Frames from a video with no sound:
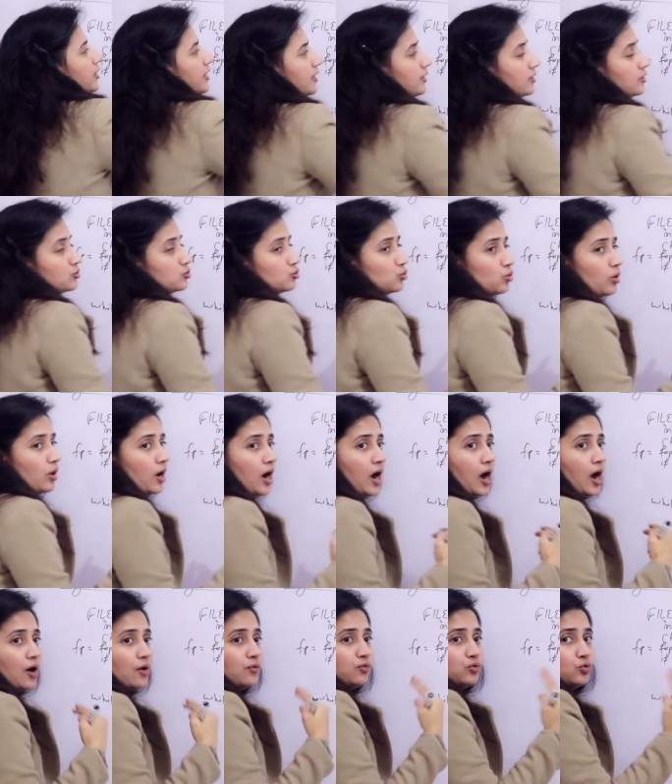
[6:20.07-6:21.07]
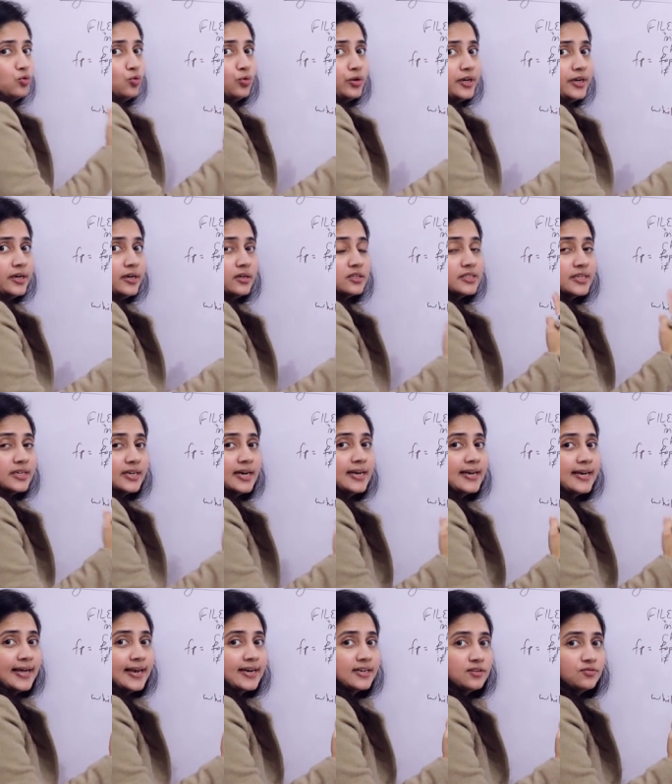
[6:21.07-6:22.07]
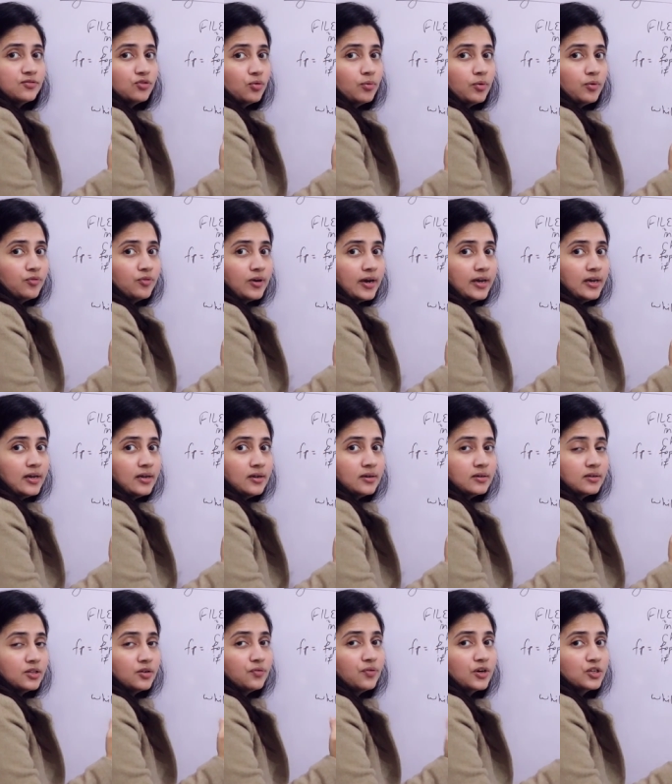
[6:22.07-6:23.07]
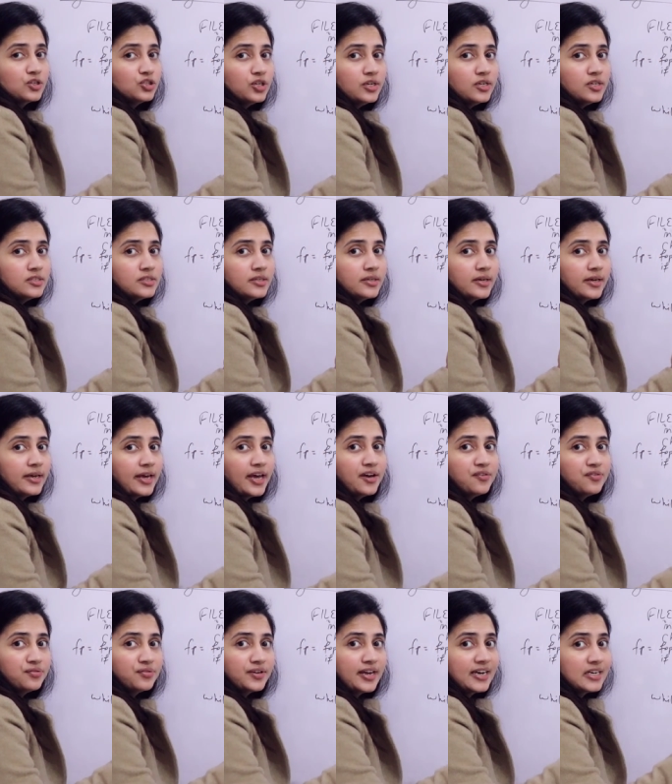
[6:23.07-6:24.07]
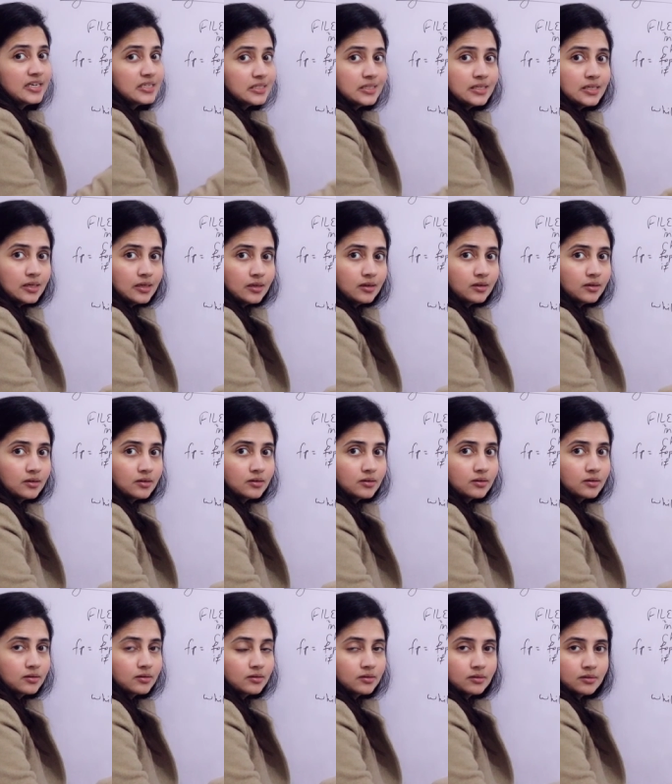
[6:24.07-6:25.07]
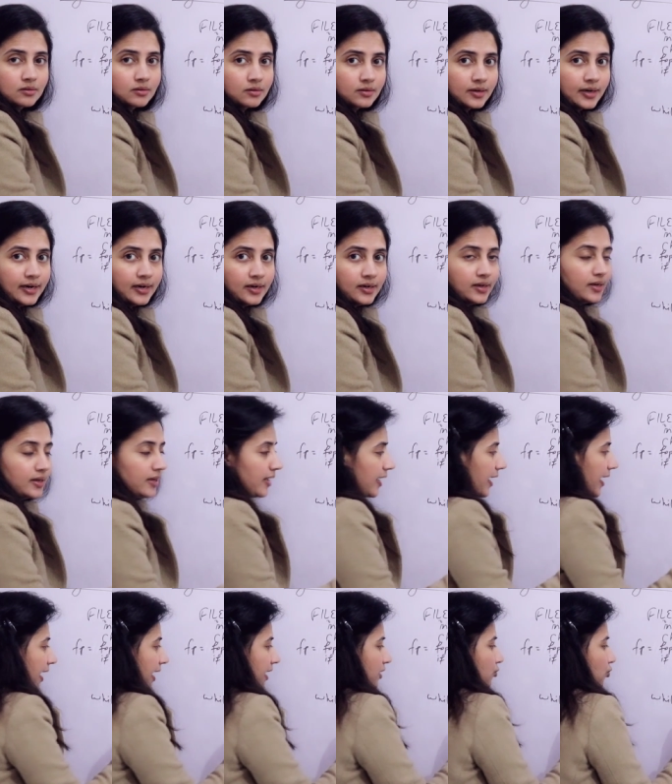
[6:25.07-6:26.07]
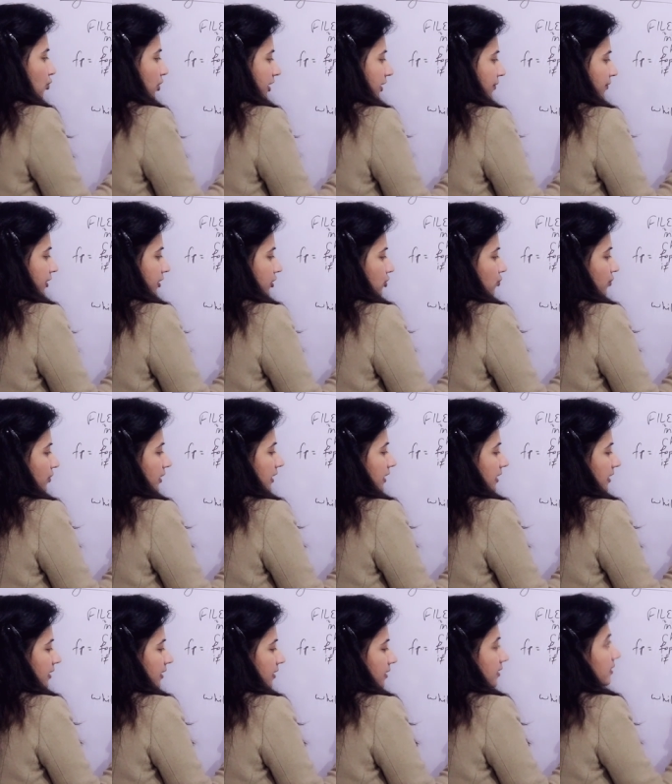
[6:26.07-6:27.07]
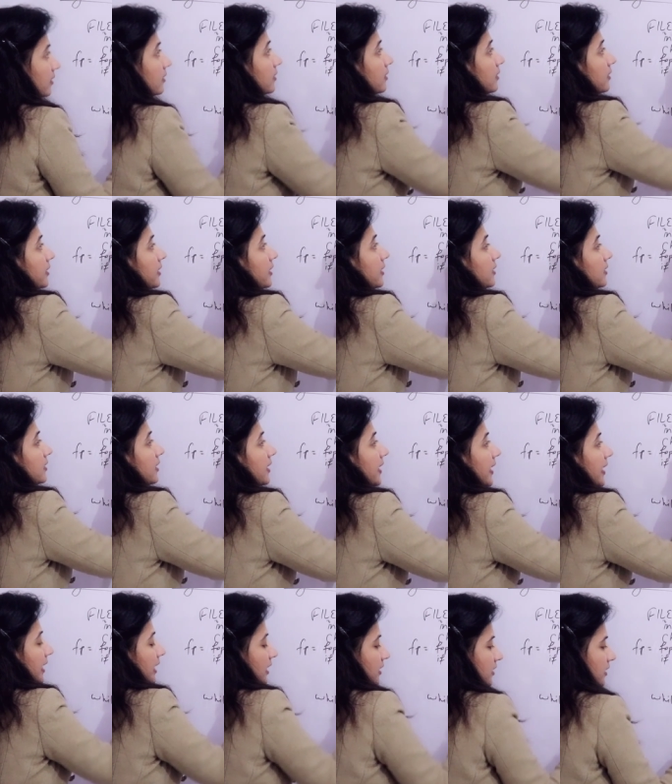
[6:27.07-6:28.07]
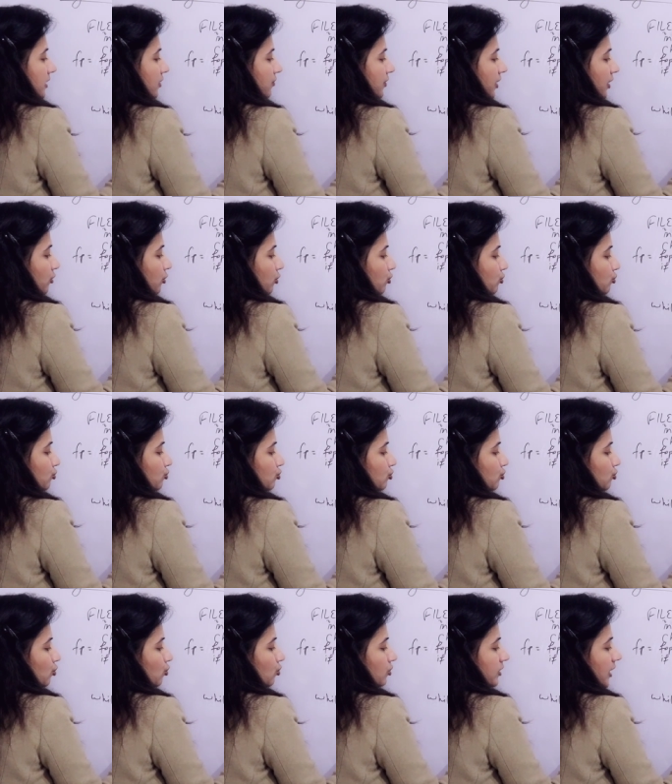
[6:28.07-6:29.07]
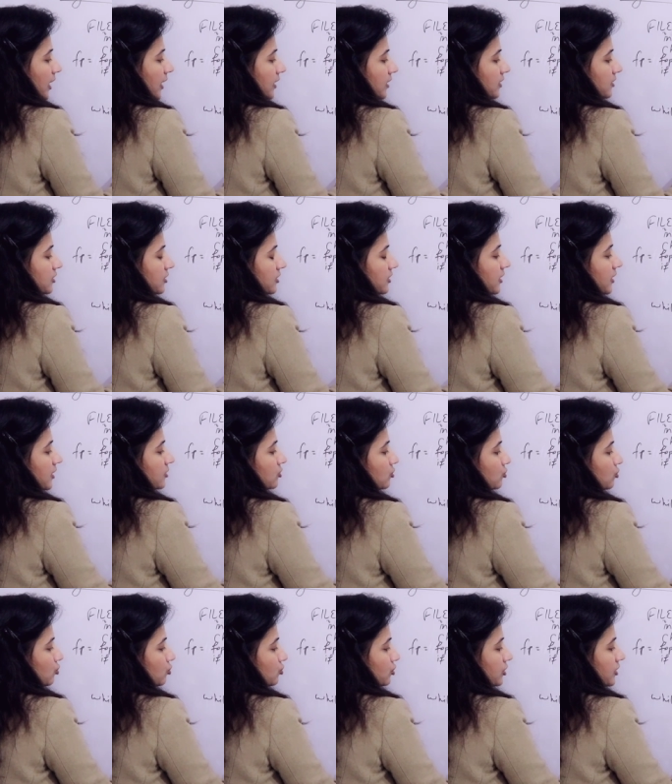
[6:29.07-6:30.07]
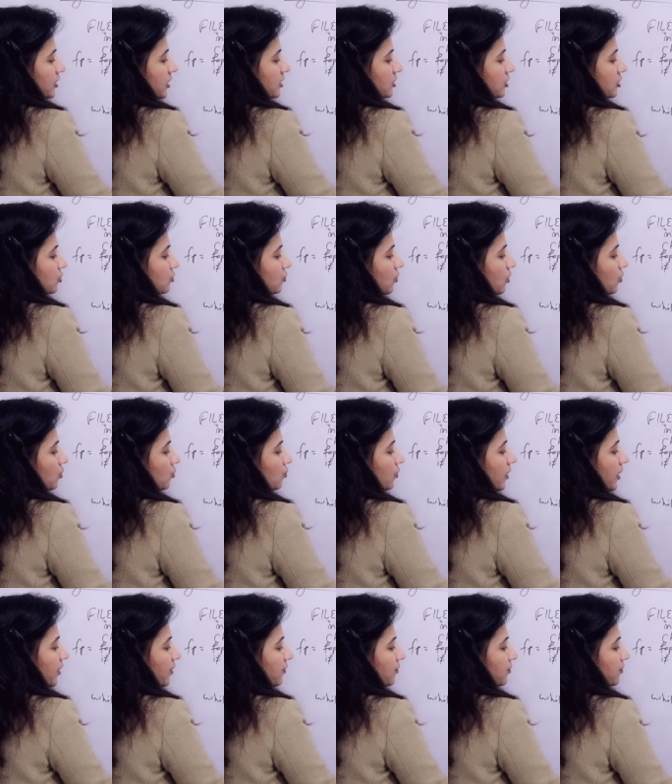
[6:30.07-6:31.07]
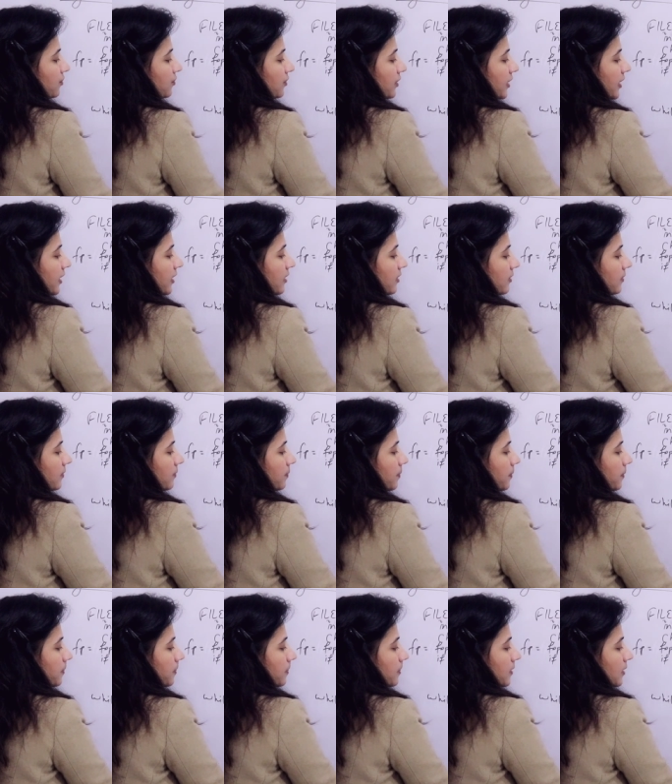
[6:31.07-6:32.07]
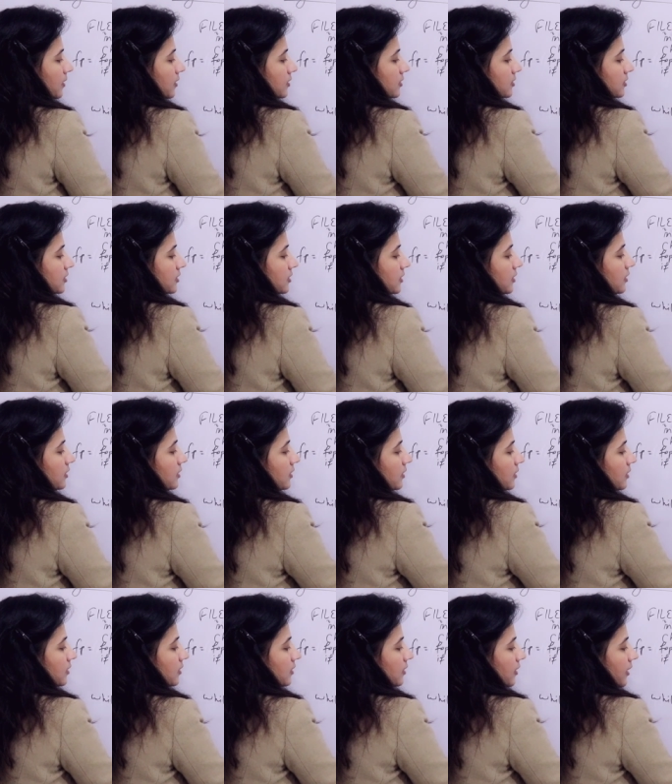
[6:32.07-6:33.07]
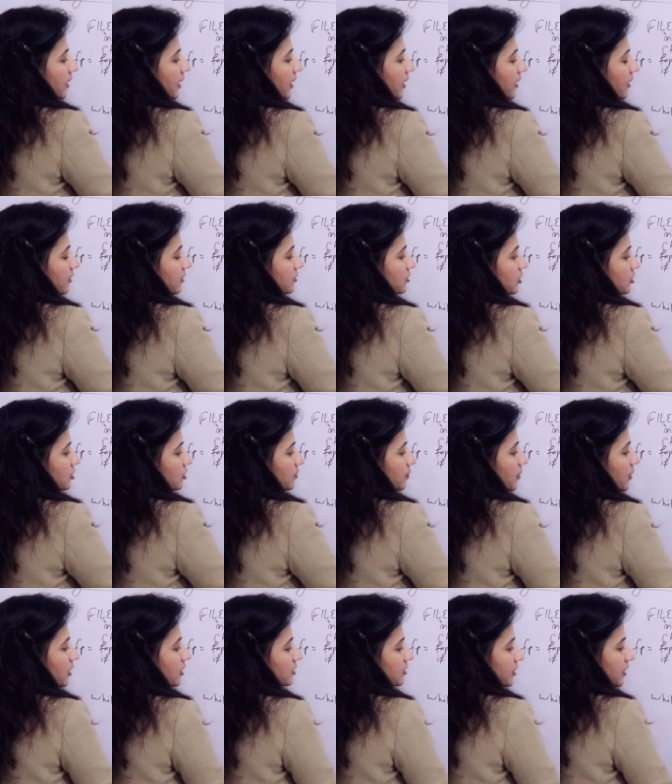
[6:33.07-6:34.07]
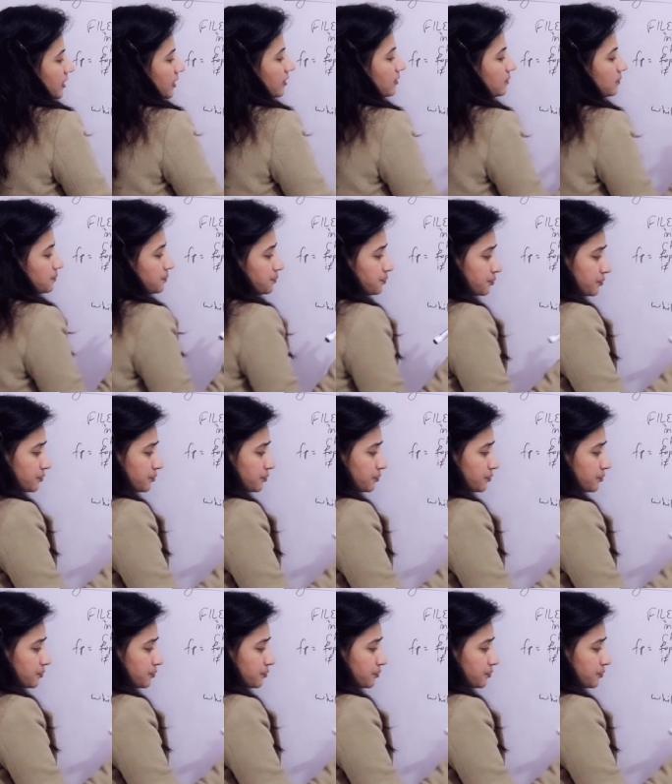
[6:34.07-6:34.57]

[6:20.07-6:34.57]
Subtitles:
read. So how to read a single character from a file? The function is fgetc, right? And whatever you will read the character, we are going to store that in ch. So ch is equal to fgetc, and just pass here